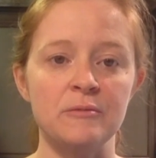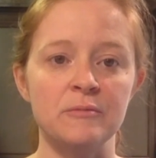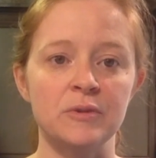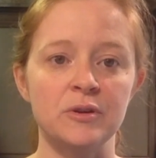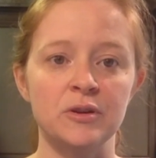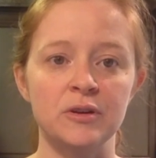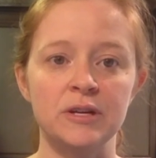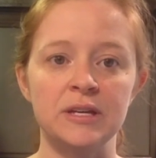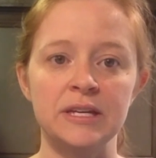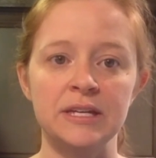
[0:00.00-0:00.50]

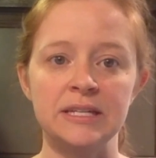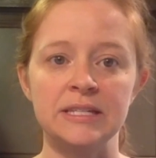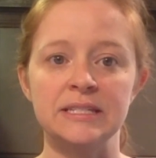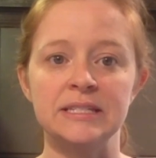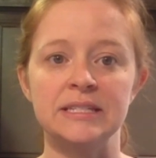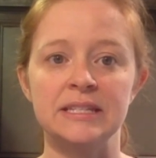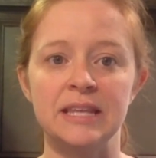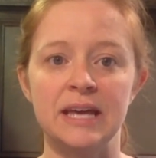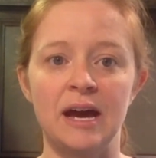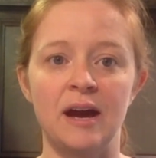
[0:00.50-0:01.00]

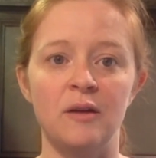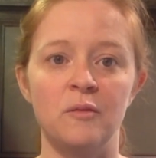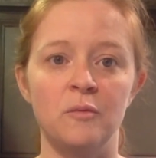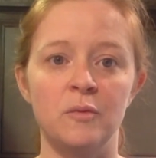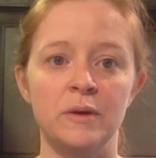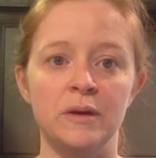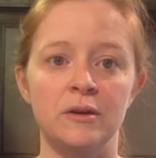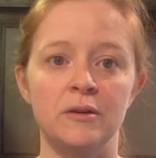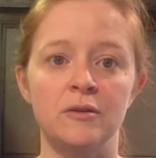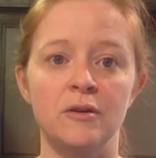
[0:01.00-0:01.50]
cookies that
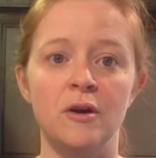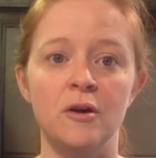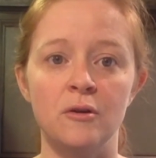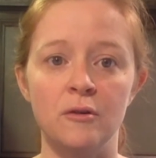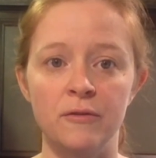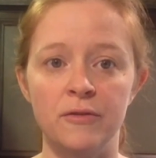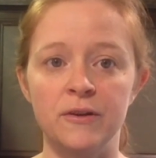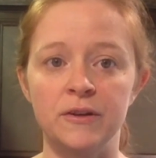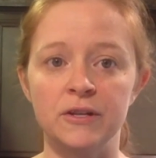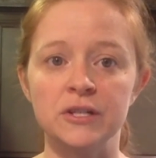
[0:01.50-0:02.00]
will
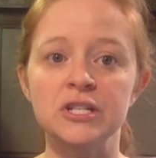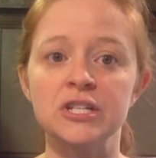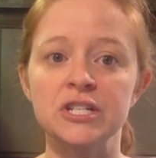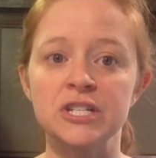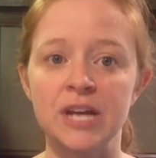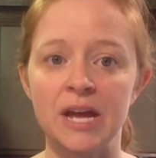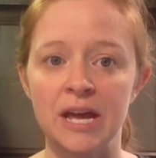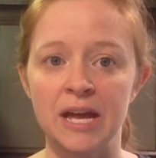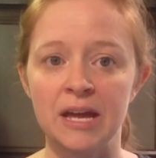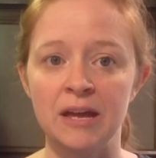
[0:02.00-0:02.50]
hold their
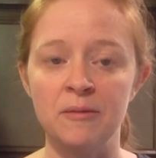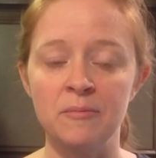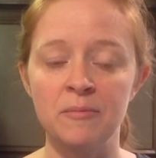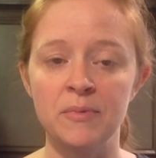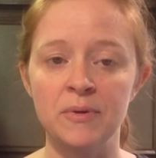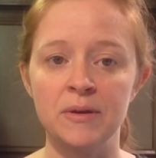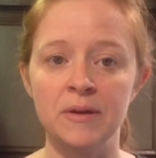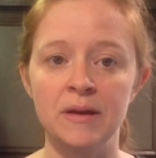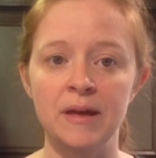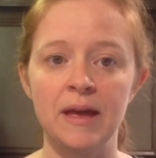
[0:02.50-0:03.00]
shape
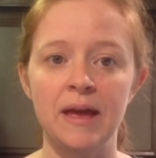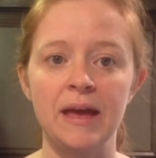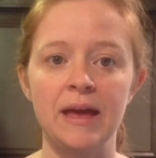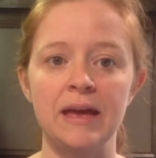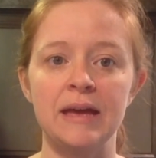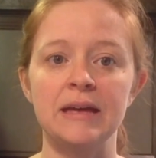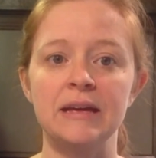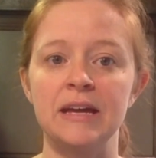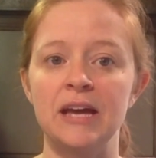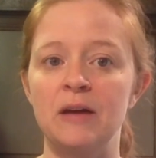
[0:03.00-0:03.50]

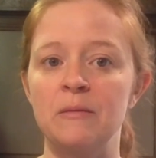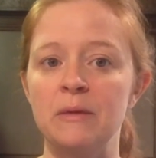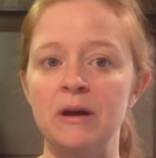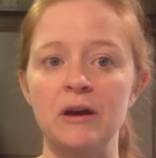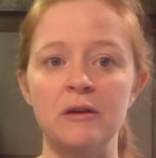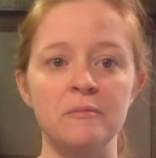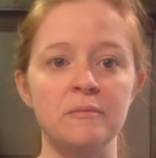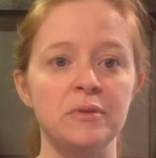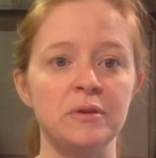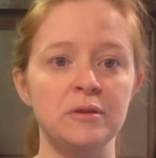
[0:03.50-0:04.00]
and come
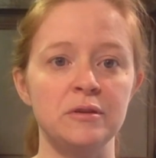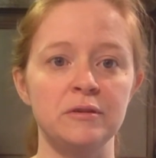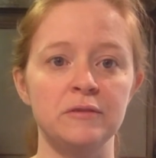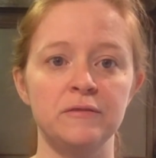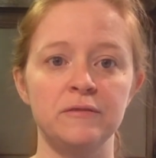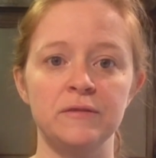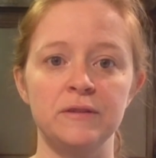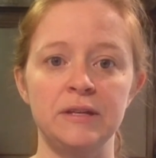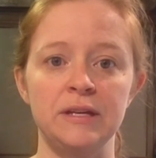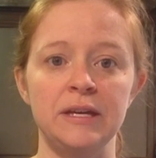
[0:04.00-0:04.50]
out
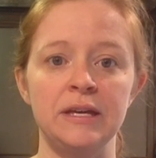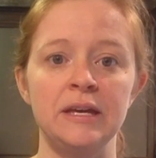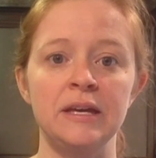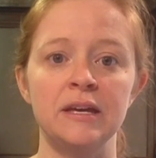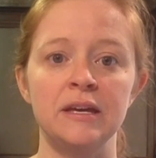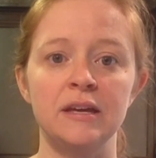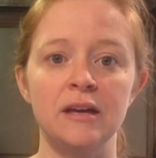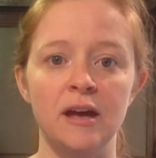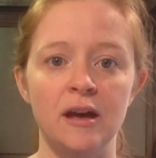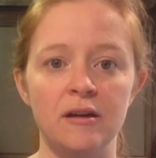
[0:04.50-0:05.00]
beautifully
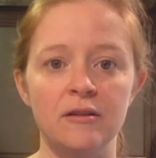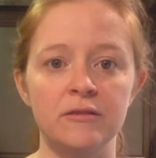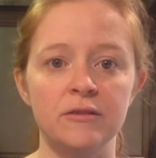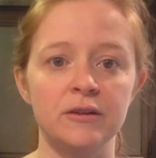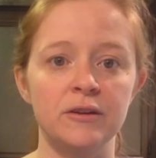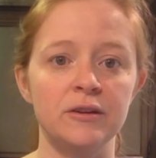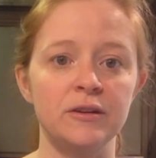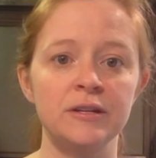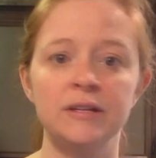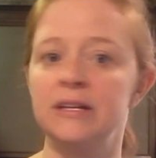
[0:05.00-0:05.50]

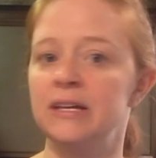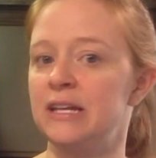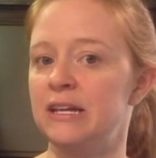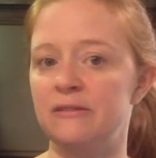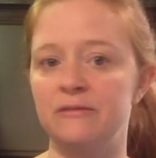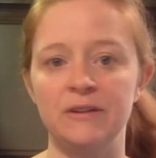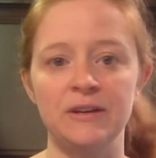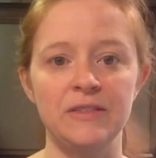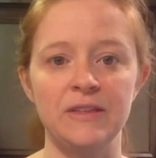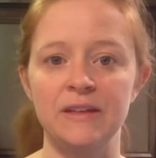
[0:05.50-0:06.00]
colored and
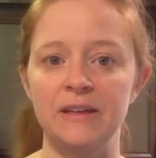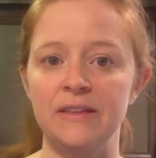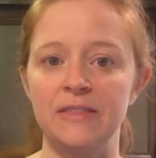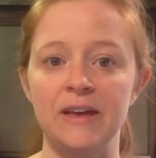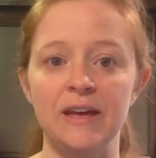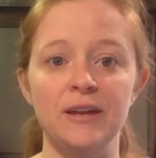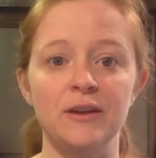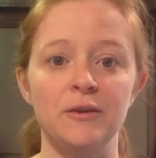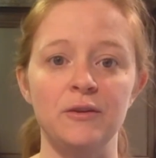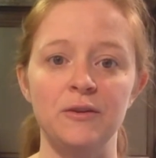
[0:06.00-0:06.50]
everything like
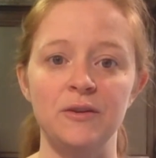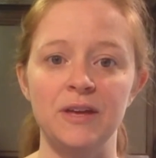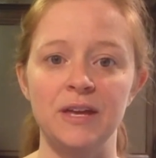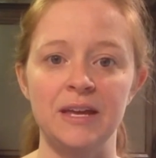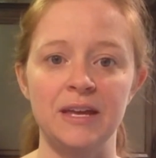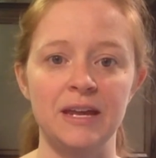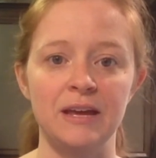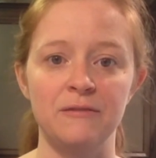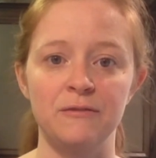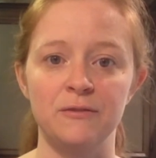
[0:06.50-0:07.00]
that. No, you
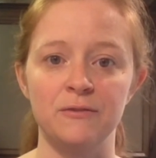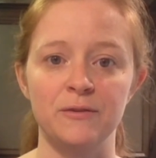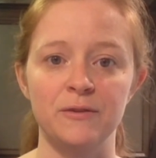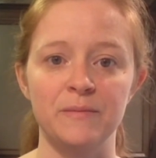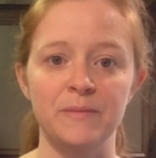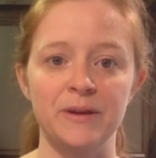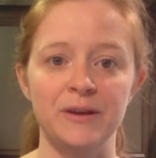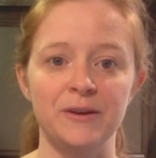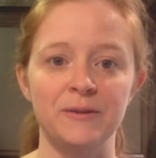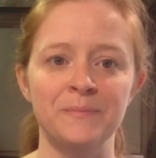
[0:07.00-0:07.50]
can't have a root
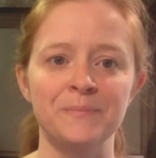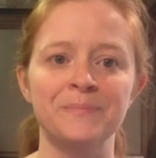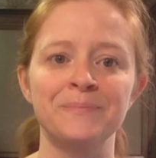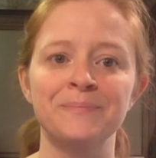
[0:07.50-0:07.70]
beer.